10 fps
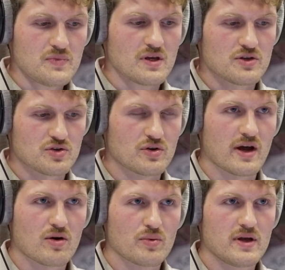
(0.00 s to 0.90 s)
So
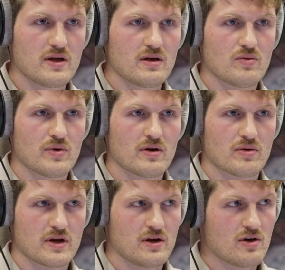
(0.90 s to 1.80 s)
there we
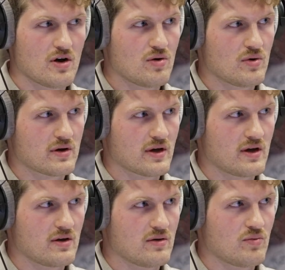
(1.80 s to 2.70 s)
already know, okay,